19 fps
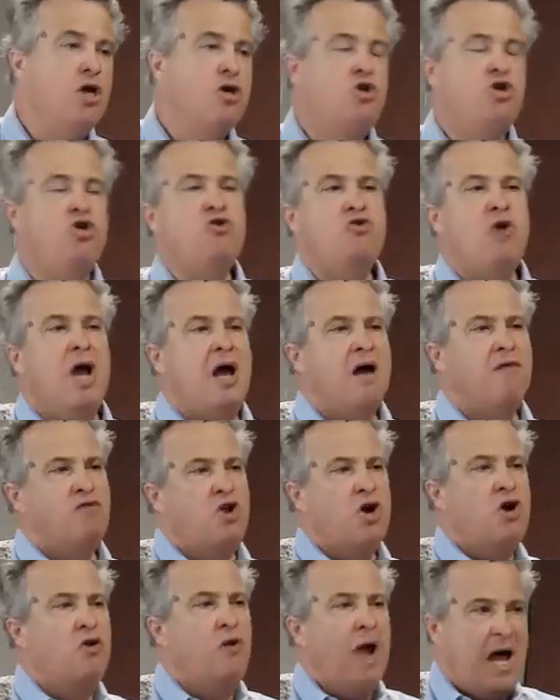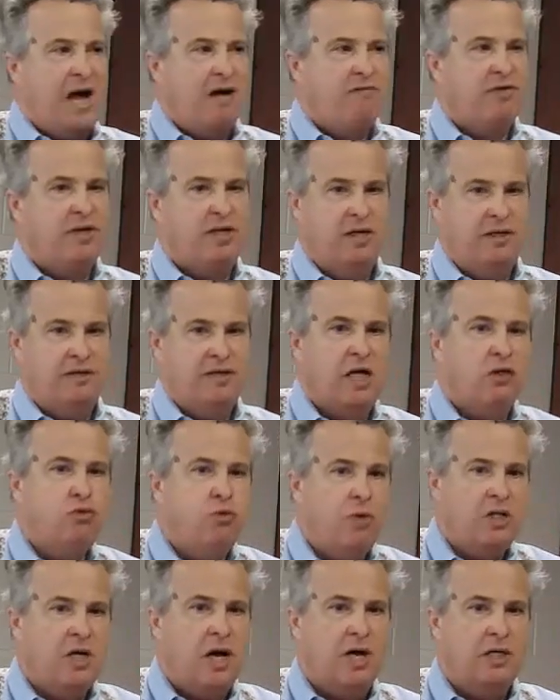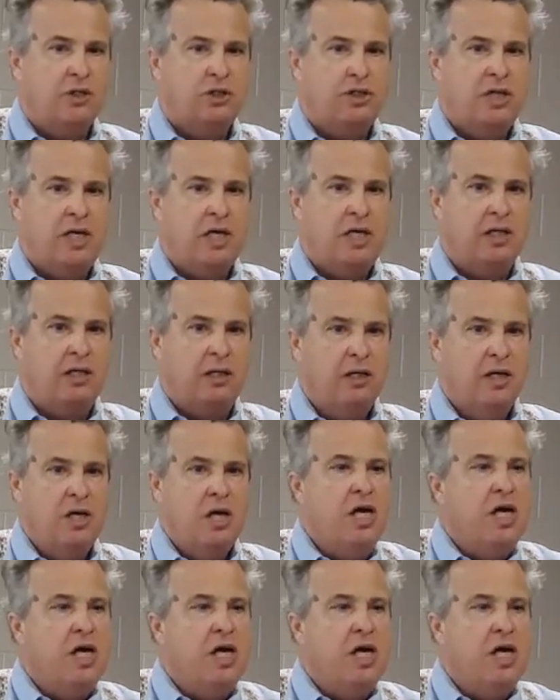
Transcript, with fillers: You have no advocate. That's what God is saying.